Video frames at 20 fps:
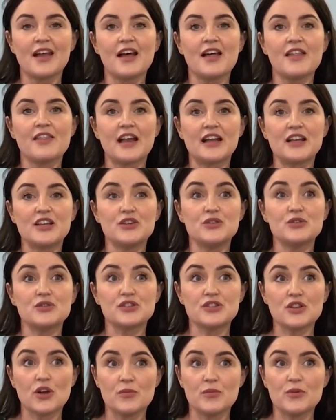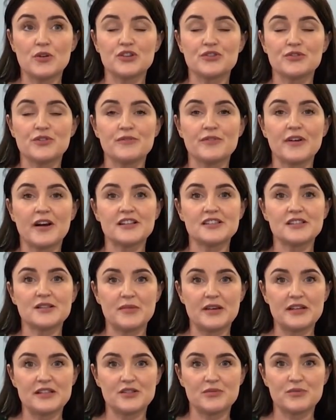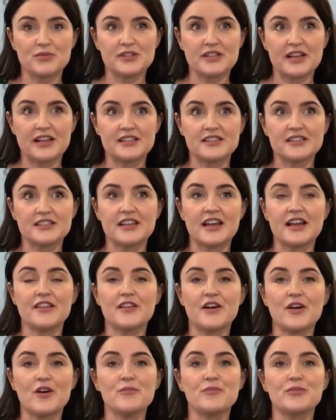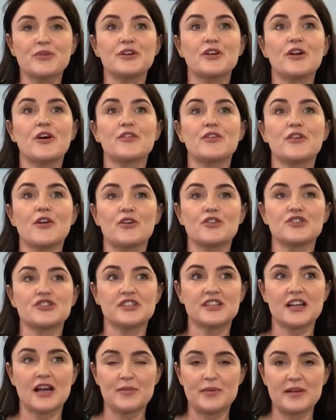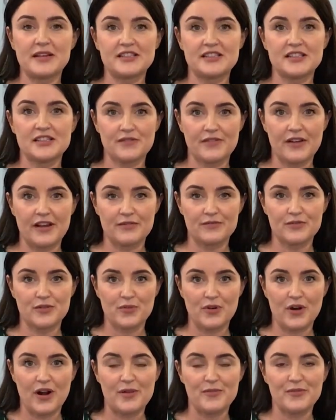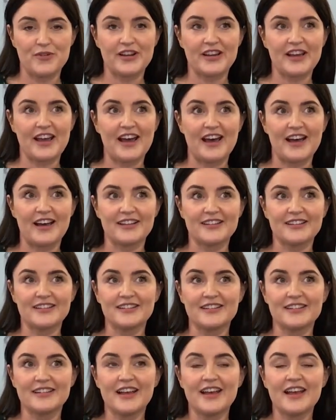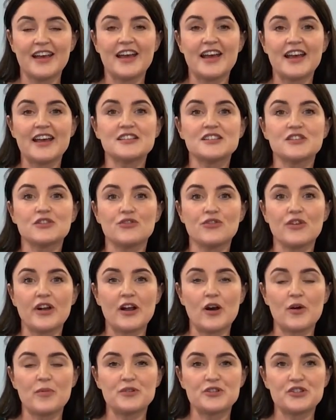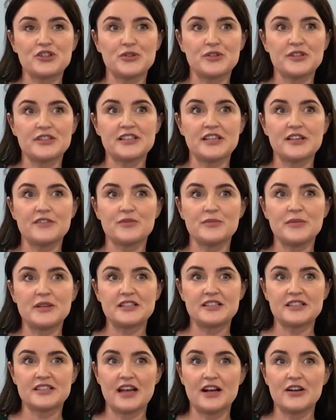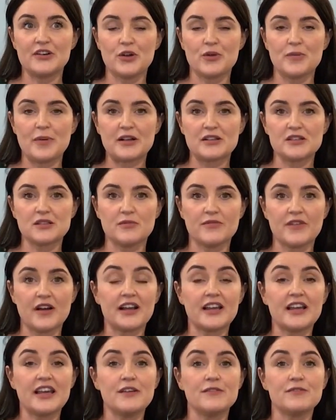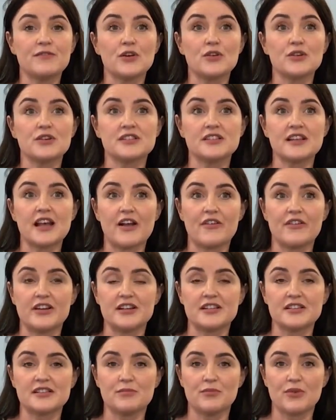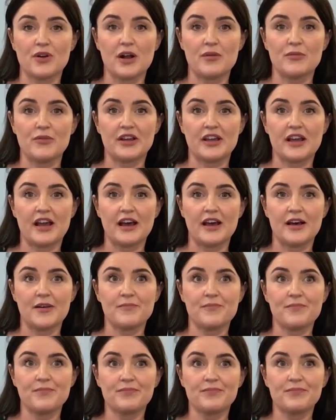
Thank you so much for inviting me to present today at the Humber and North Yorkshire Diabetes event for primary care. It's a great opportunity for me to tell you about some of our key focus areas in primary care.